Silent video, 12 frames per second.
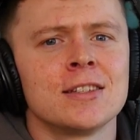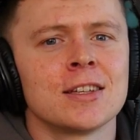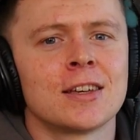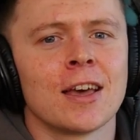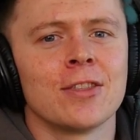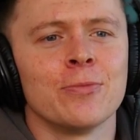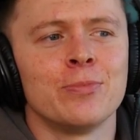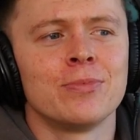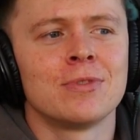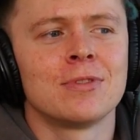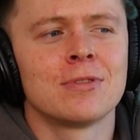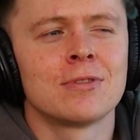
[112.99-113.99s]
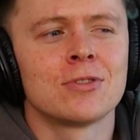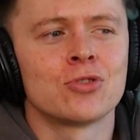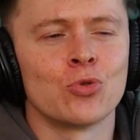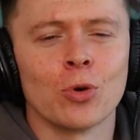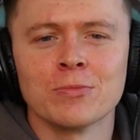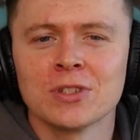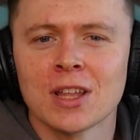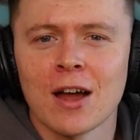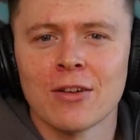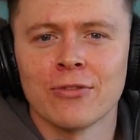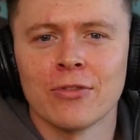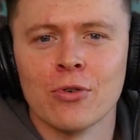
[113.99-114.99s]
to get the drums
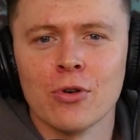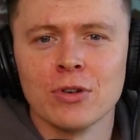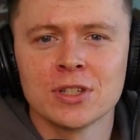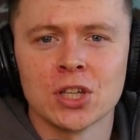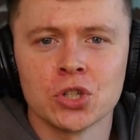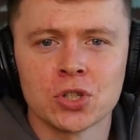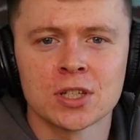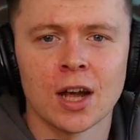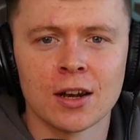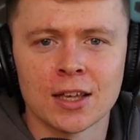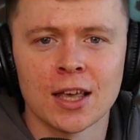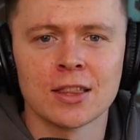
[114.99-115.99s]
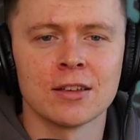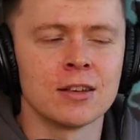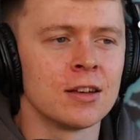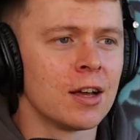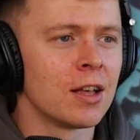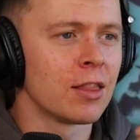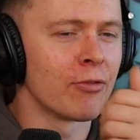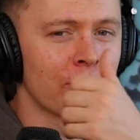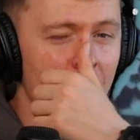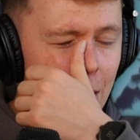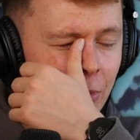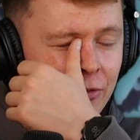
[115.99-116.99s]
down first and just kind of get the
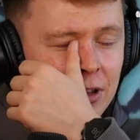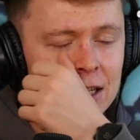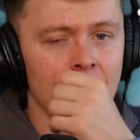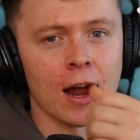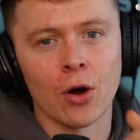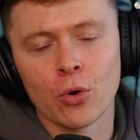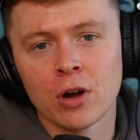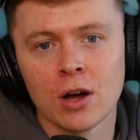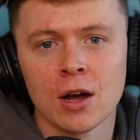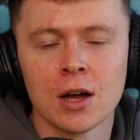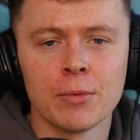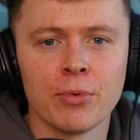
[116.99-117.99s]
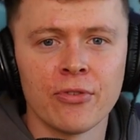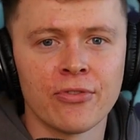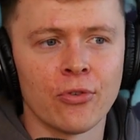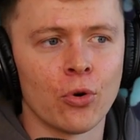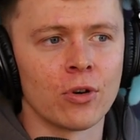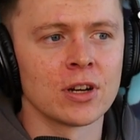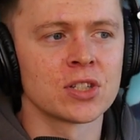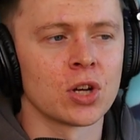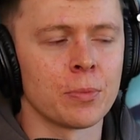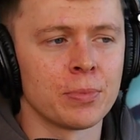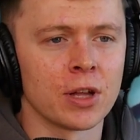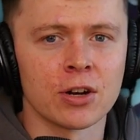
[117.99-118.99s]
vibe of it down before I
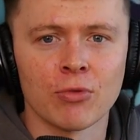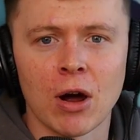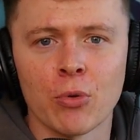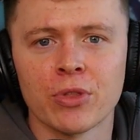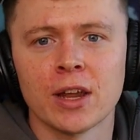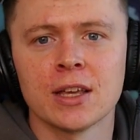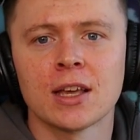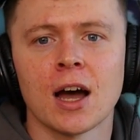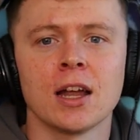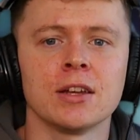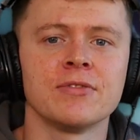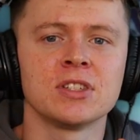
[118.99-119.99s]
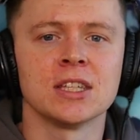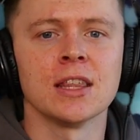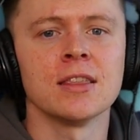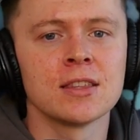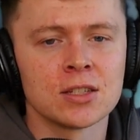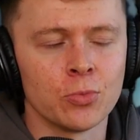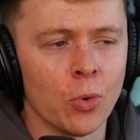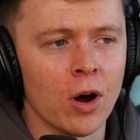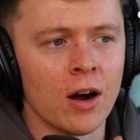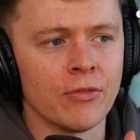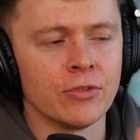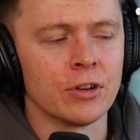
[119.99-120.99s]
start playing around with any kind of synths and what
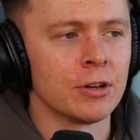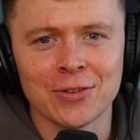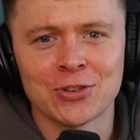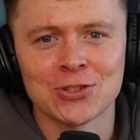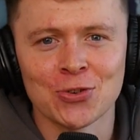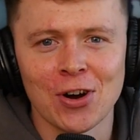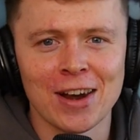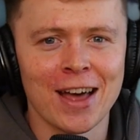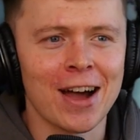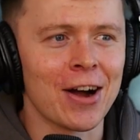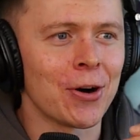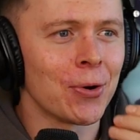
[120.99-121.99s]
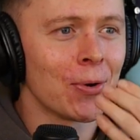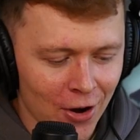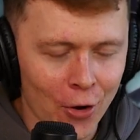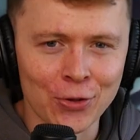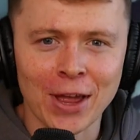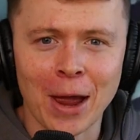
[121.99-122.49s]
have you. Because right now, old